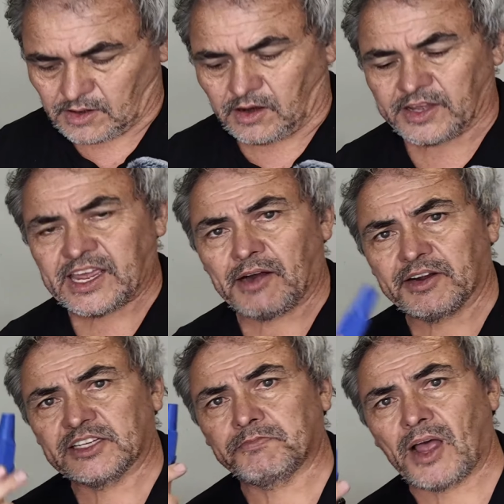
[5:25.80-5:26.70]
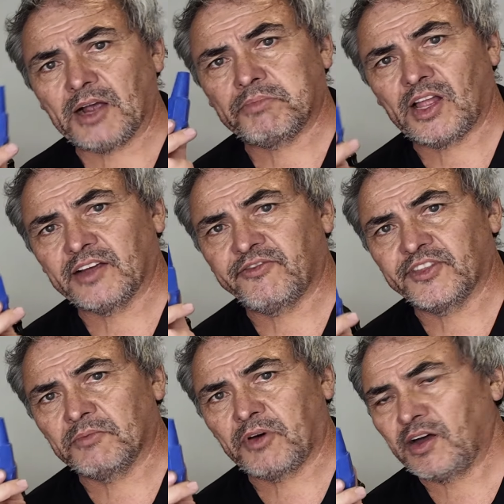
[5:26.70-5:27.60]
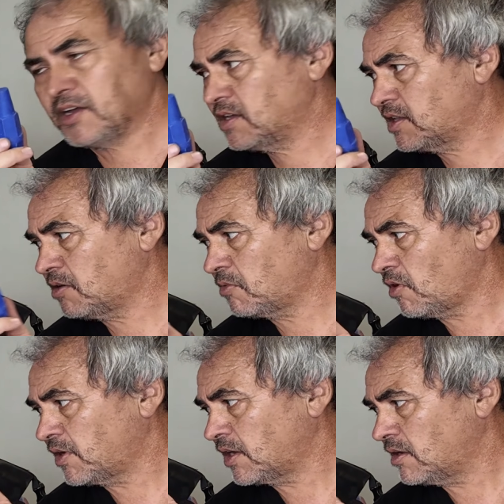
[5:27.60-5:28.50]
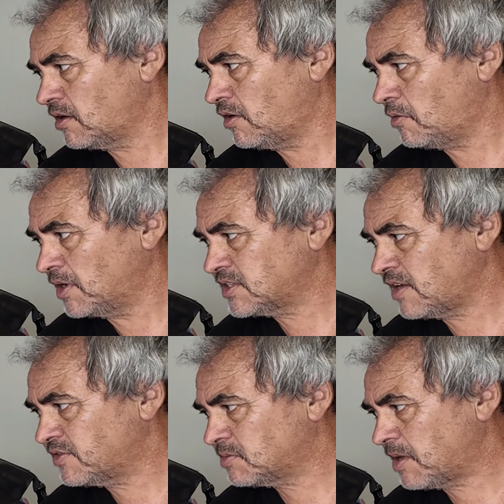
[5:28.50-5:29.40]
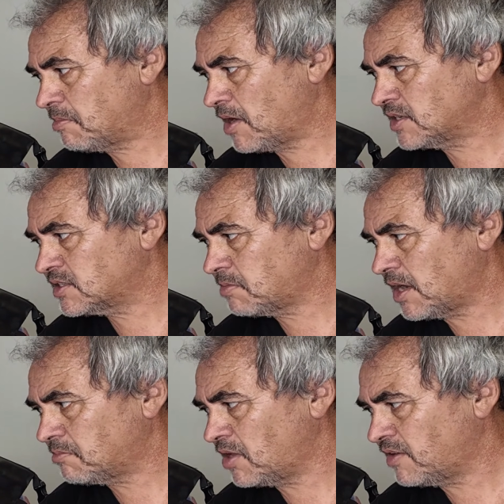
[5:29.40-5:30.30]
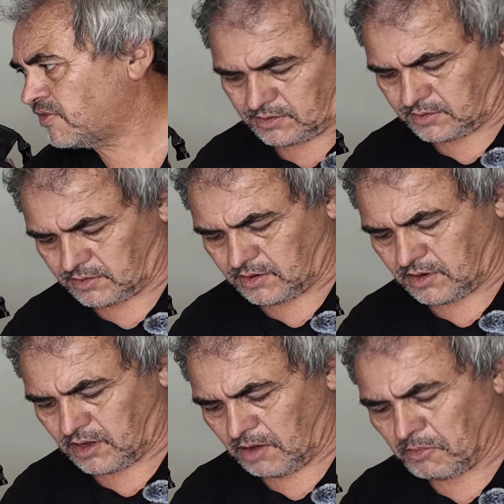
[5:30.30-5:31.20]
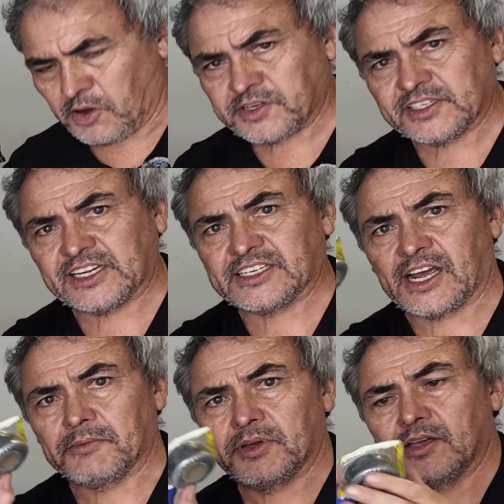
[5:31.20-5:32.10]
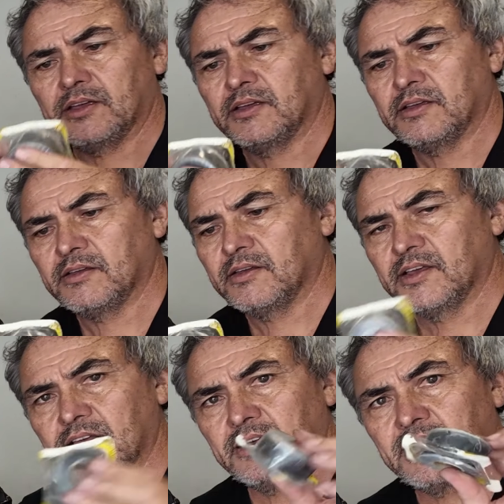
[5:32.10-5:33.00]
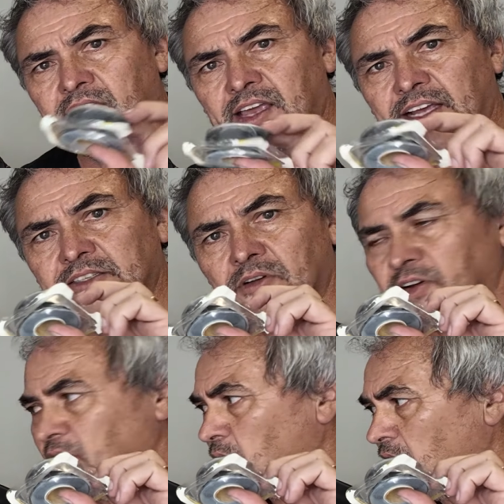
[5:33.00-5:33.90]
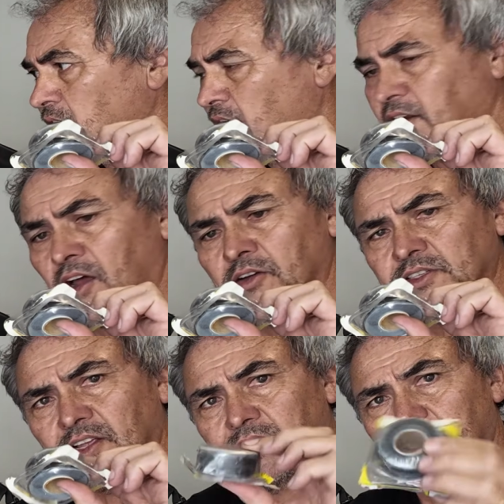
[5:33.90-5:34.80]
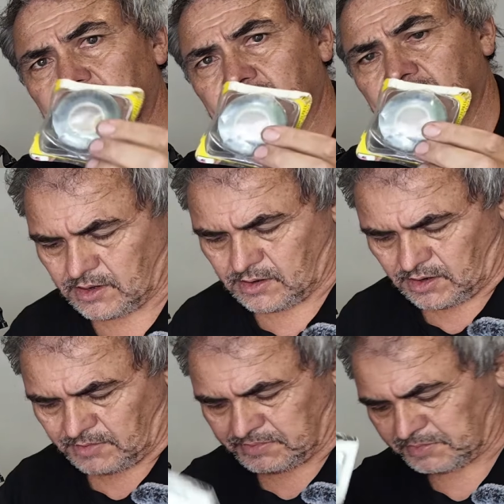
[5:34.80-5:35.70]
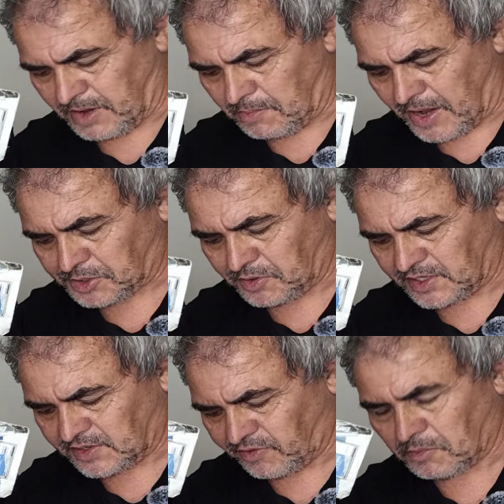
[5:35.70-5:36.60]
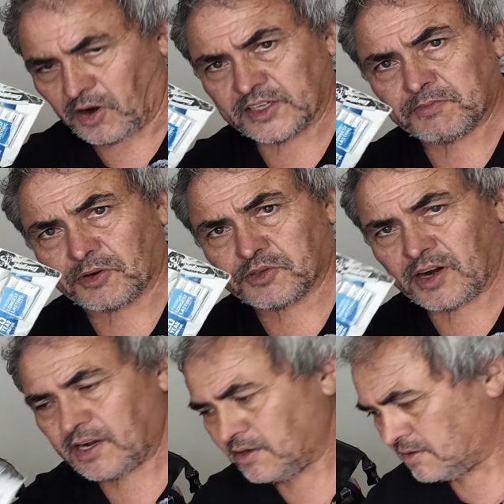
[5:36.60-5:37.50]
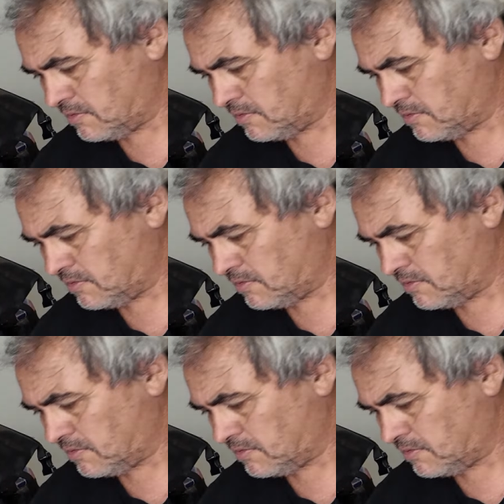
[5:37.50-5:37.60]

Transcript: I carry a spark plug for the bike that I'm riding. I always have a spare part spark plug. Emergency tape, in case I get a radiator hose leak. I have spare batteries for my spot tracker.